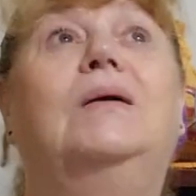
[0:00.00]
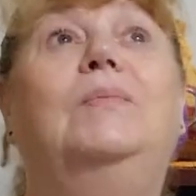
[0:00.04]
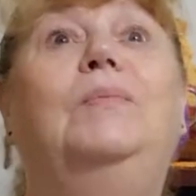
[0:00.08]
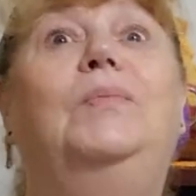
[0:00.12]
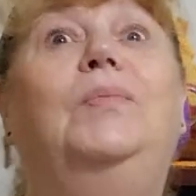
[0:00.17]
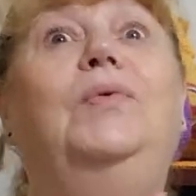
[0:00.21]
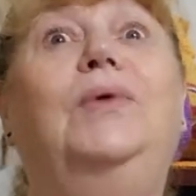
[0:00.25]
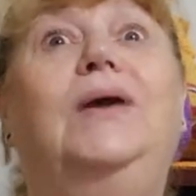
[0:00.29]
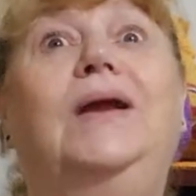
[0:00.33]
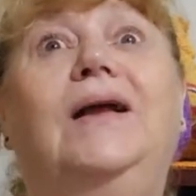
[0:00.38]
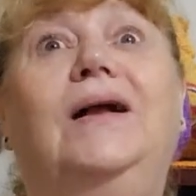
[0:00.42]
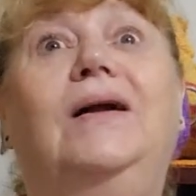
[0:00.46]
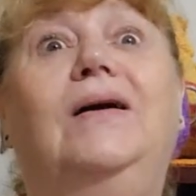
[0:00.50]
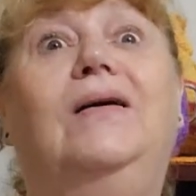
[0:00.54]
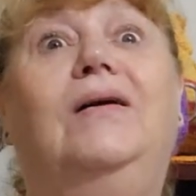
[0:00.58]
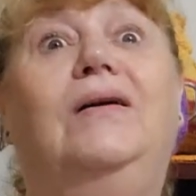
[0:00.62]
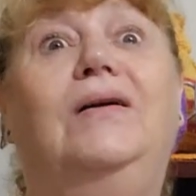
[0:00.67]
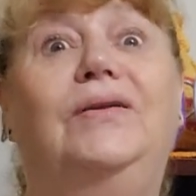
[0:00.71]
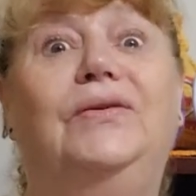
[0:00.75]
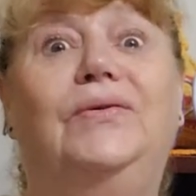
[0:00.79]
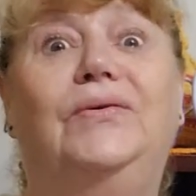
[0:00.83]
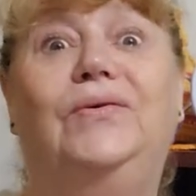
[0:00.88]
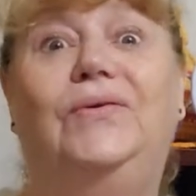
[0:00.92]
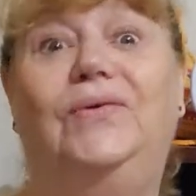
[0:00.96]
Bring
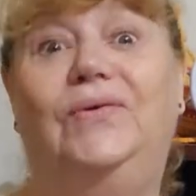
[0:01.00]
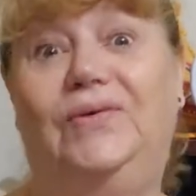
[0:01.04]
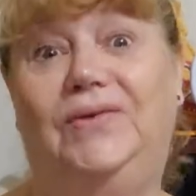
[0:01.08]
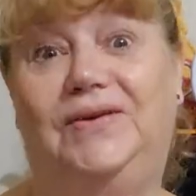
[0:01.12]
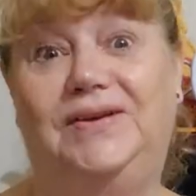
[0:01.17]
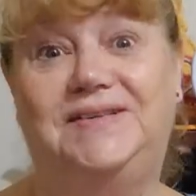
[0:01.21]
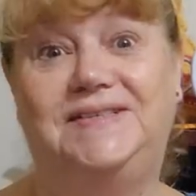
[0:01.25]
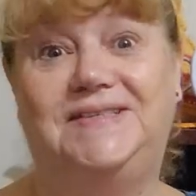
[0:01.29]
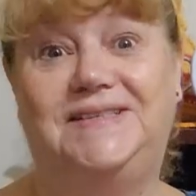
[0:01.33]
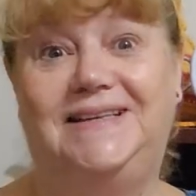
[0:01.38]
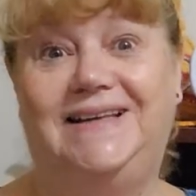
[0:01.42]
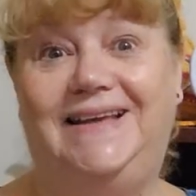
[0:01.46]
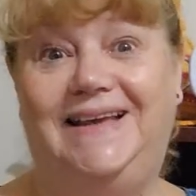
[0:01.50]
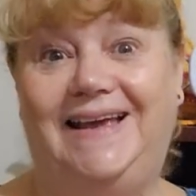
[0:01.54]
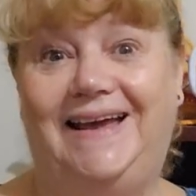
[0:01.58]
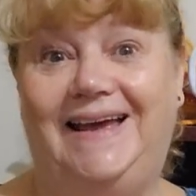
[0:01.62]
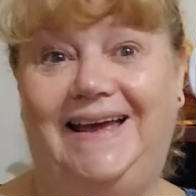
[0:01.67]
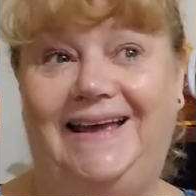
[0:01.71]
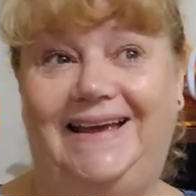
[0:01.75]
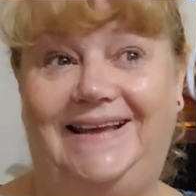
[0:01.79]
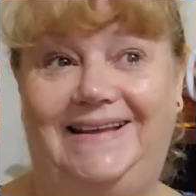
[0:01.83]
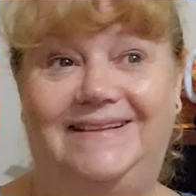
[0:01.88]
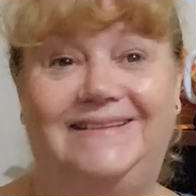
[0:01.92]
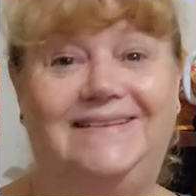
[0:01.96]
on August the
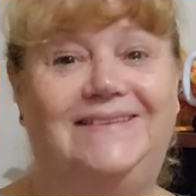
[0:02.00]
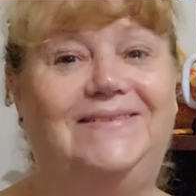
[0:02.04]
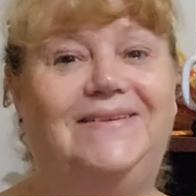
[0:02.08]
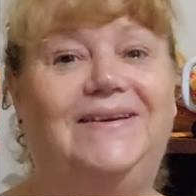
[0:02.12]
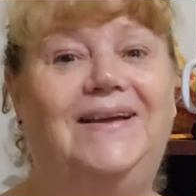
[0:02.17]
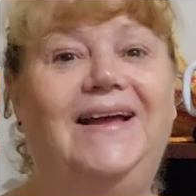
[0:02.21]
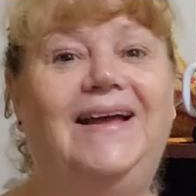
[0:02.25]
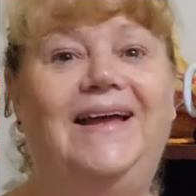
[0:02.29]
8th